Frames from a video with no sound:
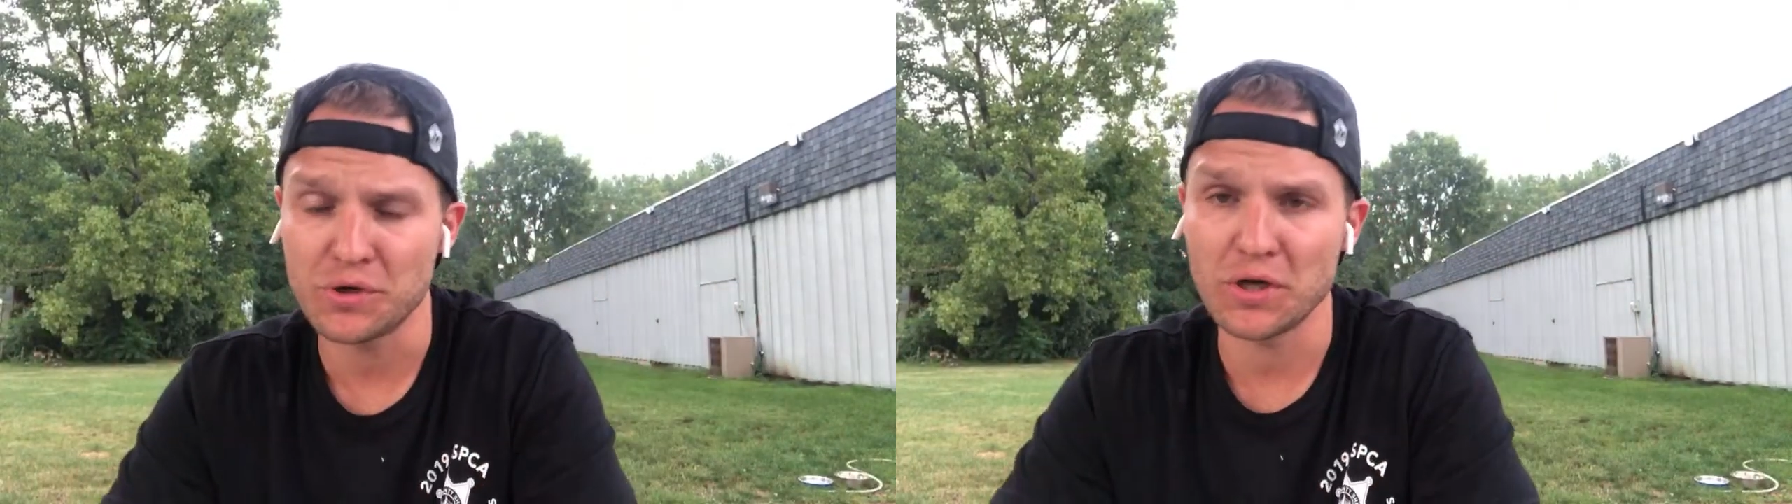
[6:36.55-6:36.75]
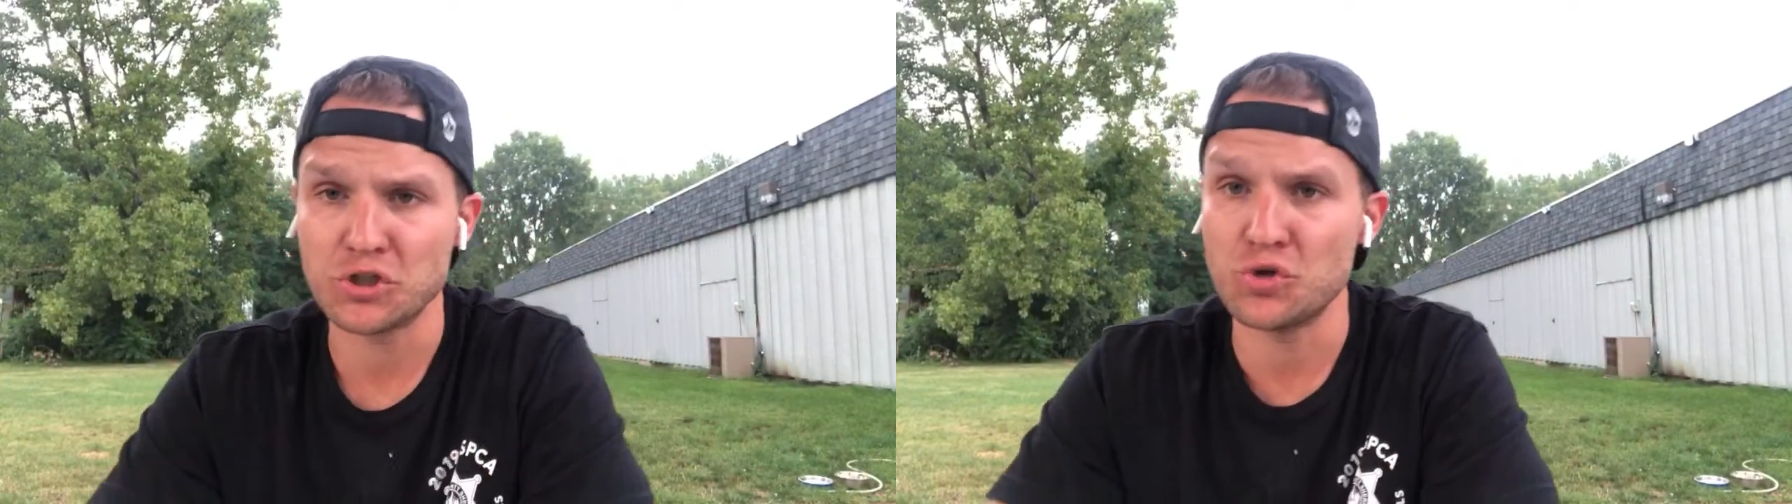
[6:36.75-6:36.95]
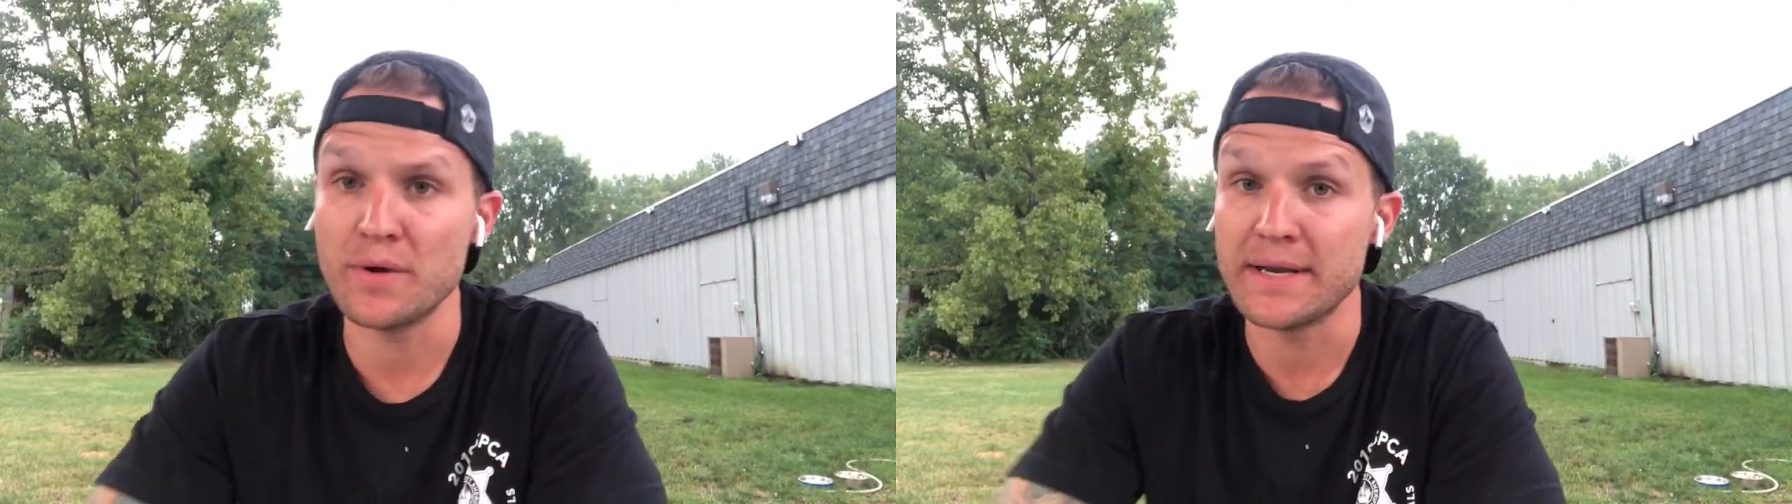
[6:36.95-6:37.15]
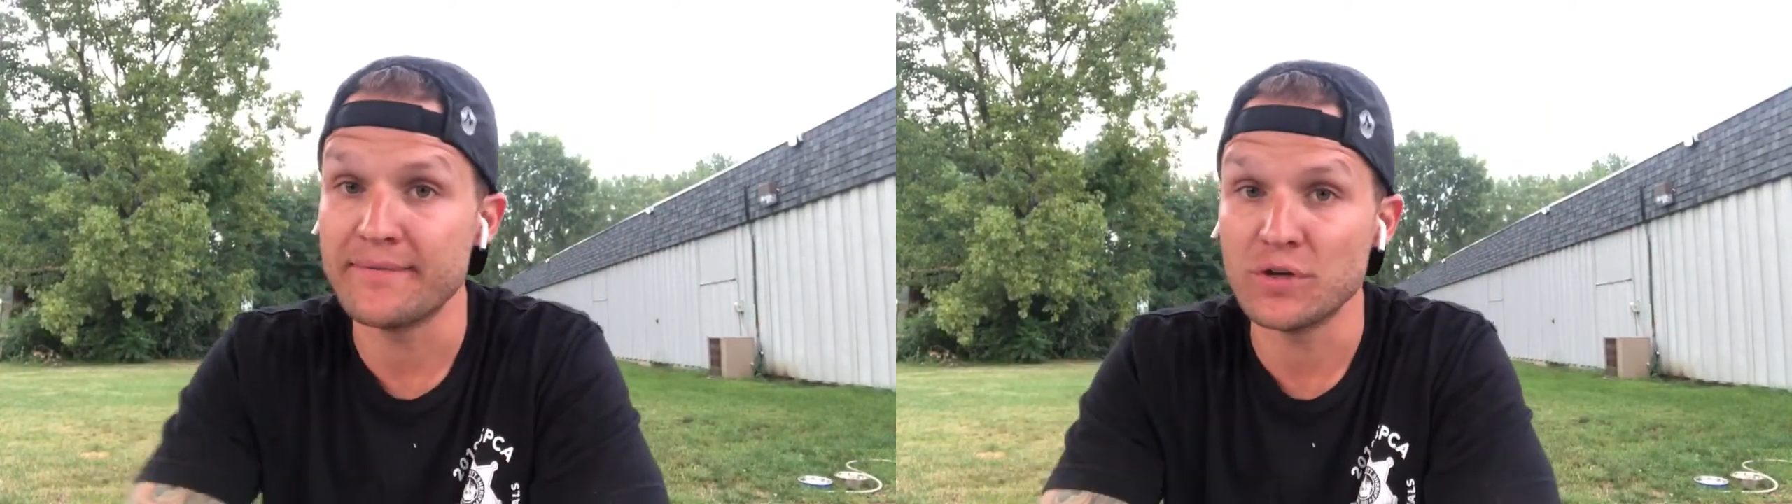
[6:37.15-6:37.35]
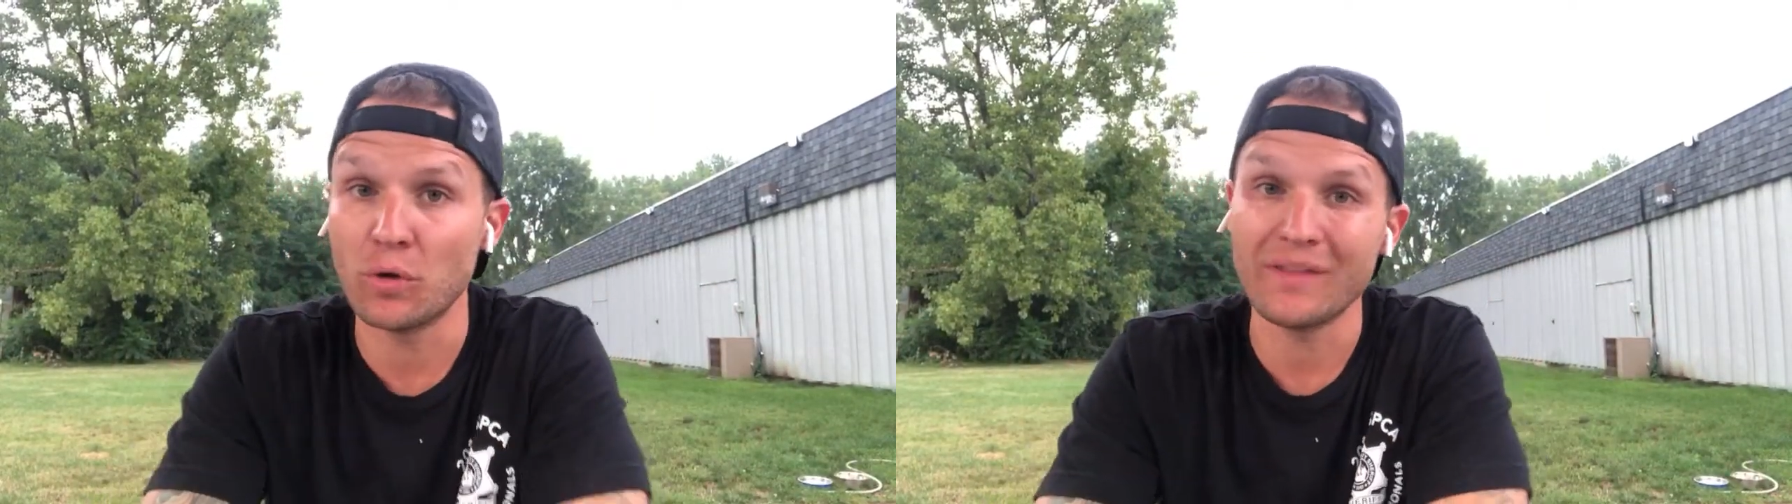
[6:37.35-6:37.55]
dog's chewing
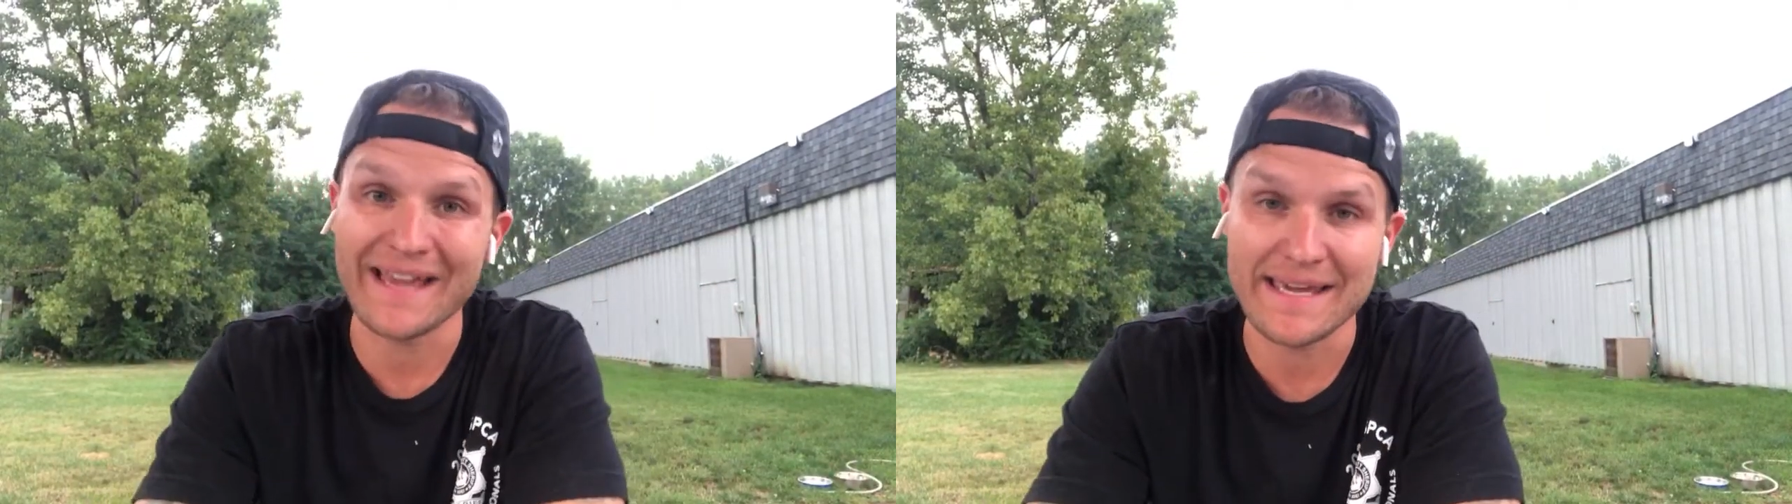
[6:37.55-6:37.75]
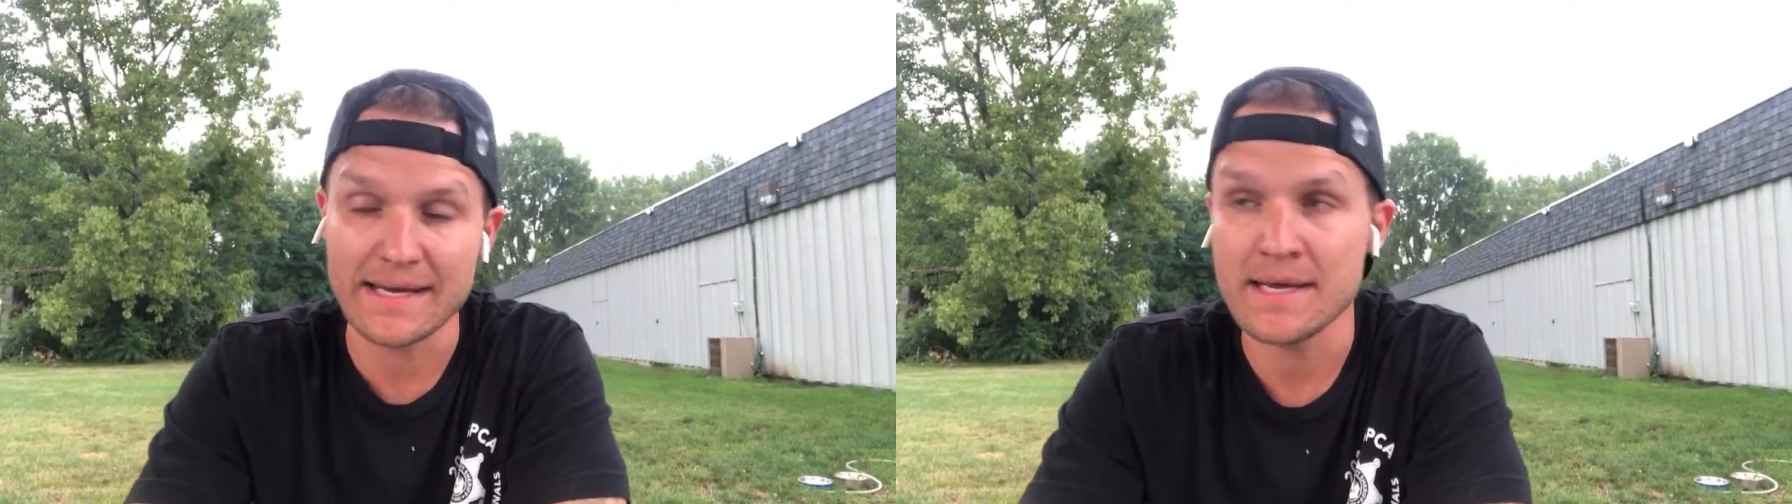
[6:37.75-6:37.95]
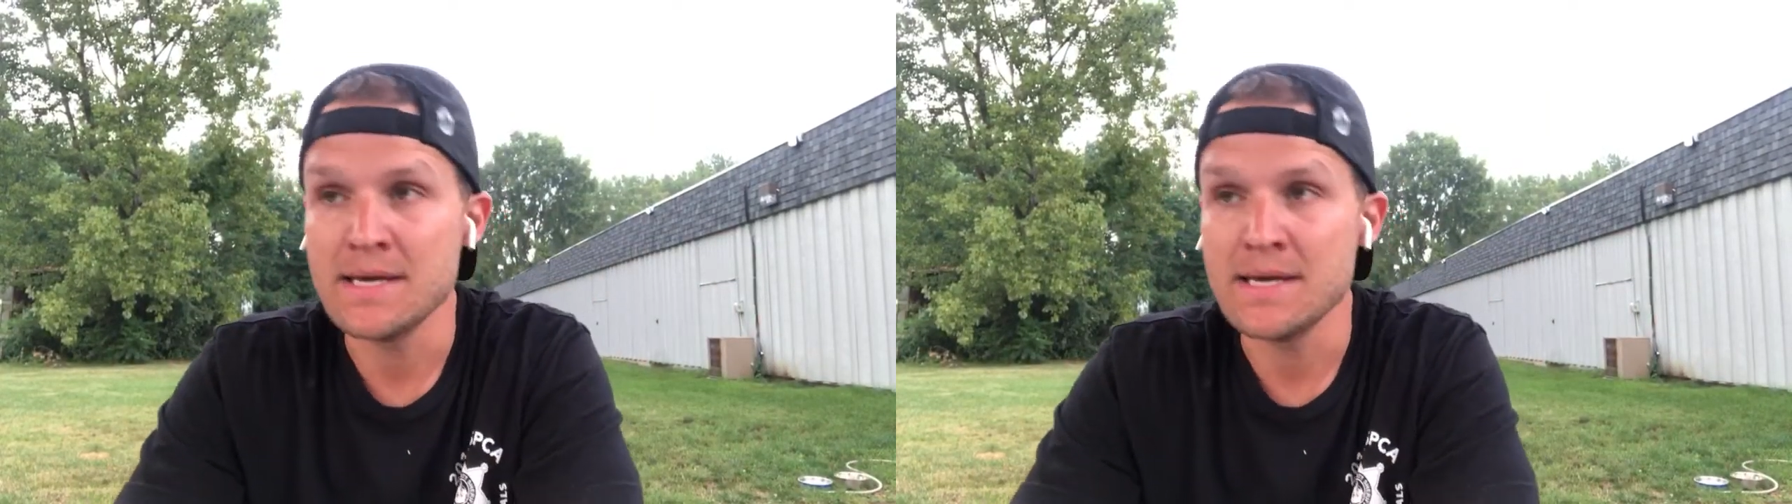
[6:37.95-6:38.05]
if you don't like it.